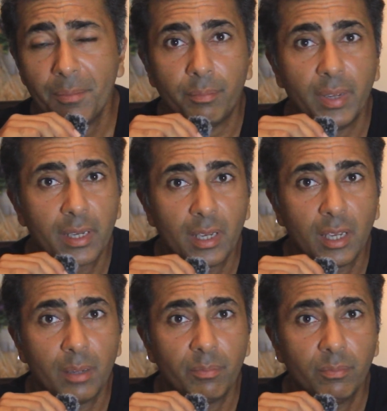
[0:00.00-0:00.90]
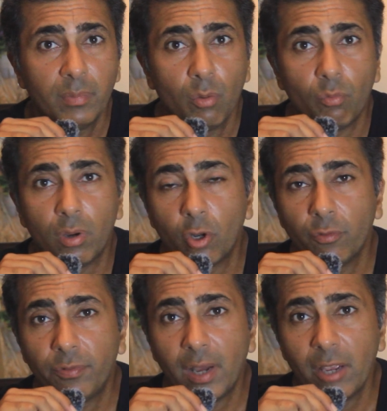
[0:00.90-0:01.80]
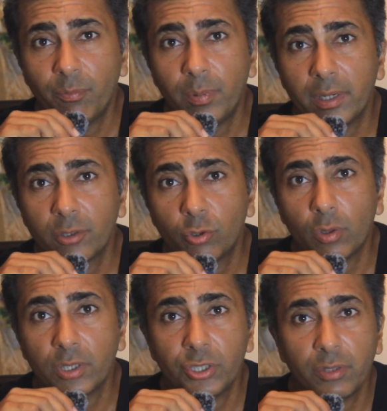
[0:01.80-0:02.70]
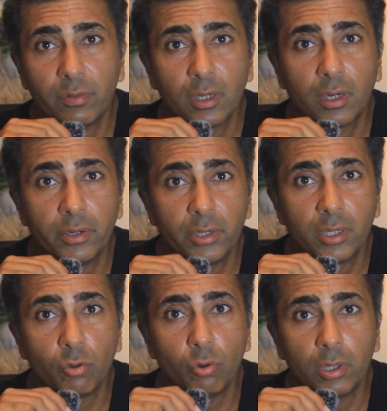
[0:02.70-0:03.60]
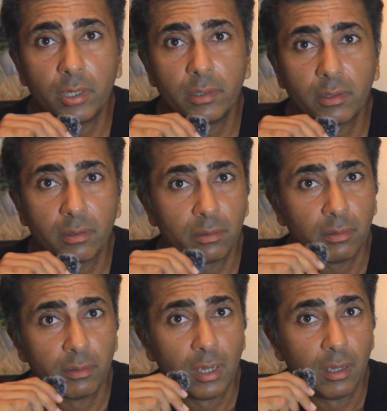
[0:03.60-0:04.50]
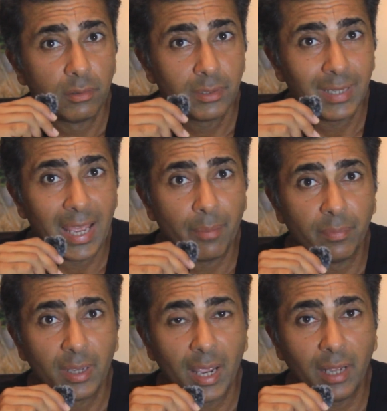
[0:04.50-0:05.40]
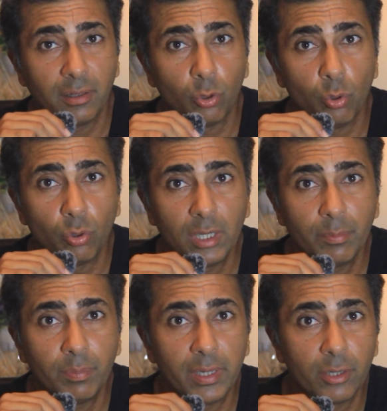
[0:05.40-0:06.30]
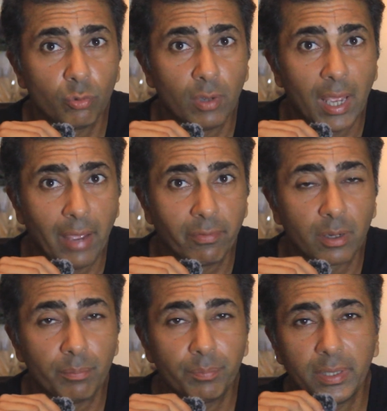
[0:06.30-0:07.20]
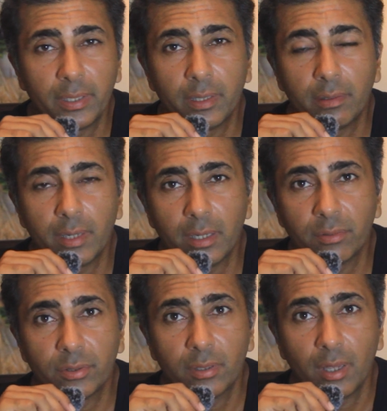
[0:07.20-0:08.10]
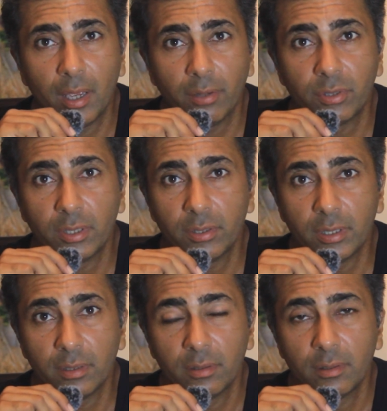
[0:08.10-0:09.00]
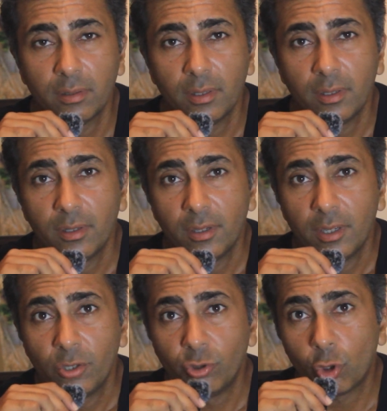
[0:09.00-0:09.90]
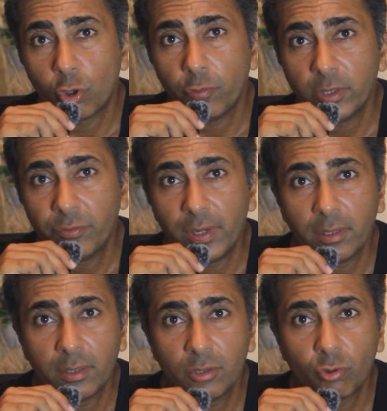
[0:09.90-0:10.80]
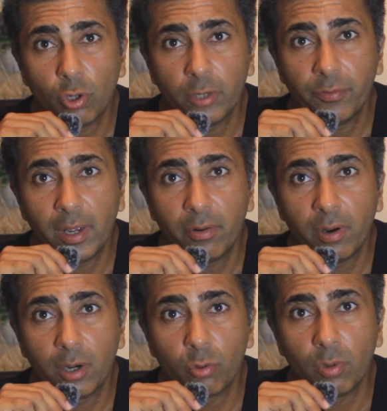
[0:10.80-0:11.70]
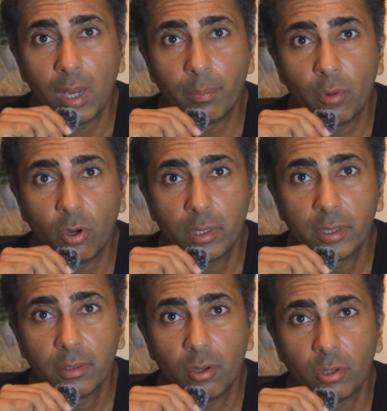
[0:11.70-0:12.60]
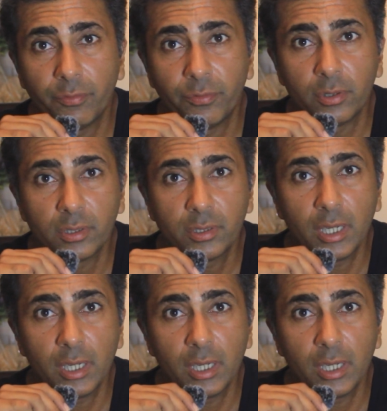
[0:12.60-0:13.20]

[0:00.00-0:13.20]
making him one of 5 players to achieve a career golden slam and the only player to have completed tennis, as they say. Djokovic faces qualifier Radu Albot on the first